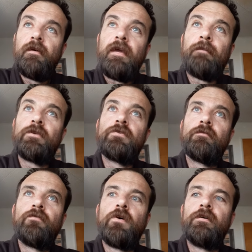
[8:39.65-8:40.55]
amateur
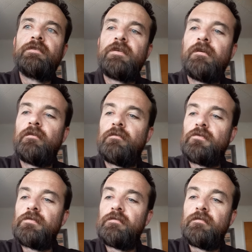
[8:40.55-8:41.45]

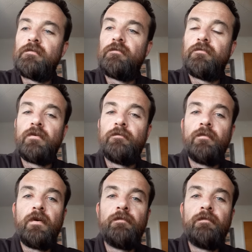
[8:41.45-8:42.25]
volunteers from